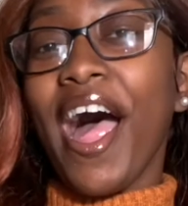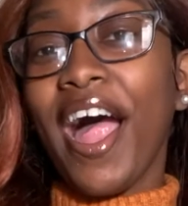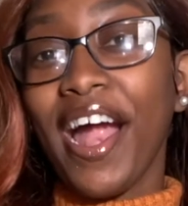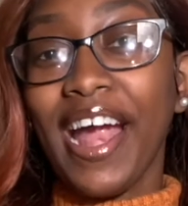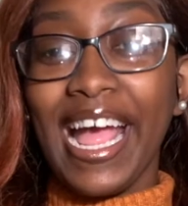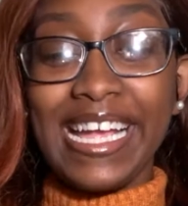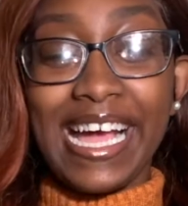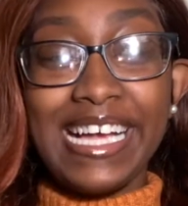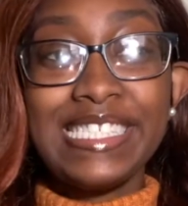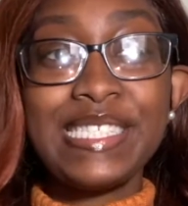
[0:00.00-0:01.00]
All right
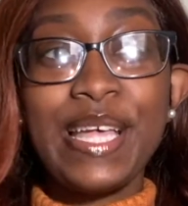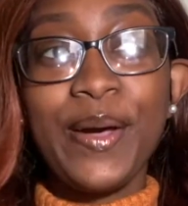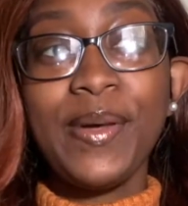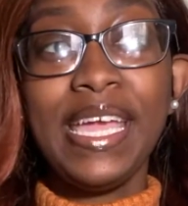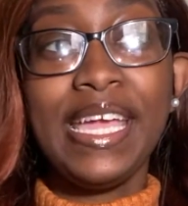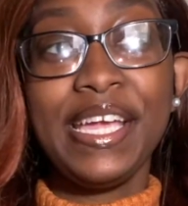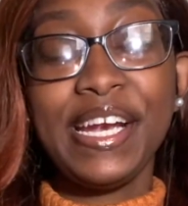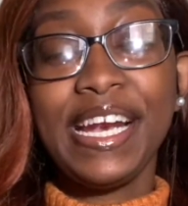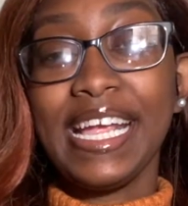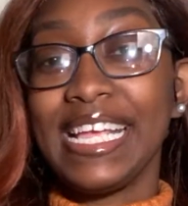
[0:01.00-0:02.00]
guys, so
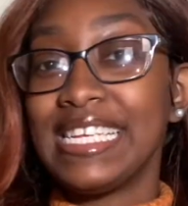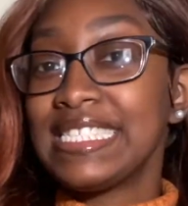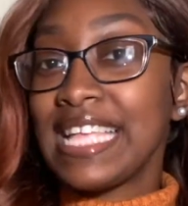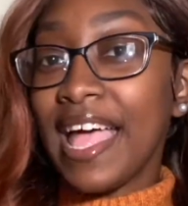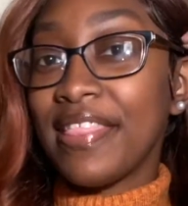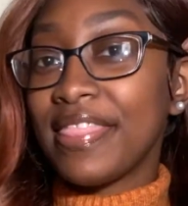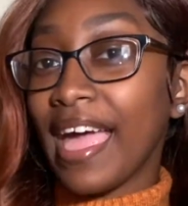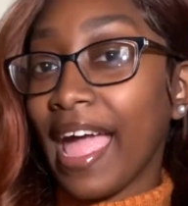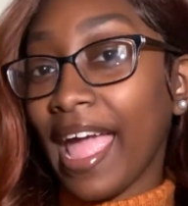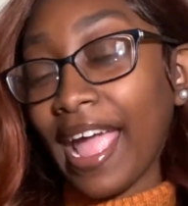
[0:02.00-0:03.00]
here is the
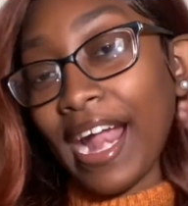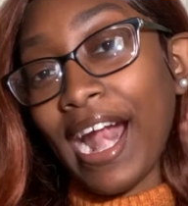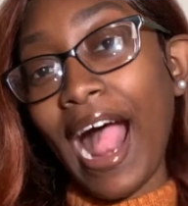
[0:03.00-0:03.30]
hair.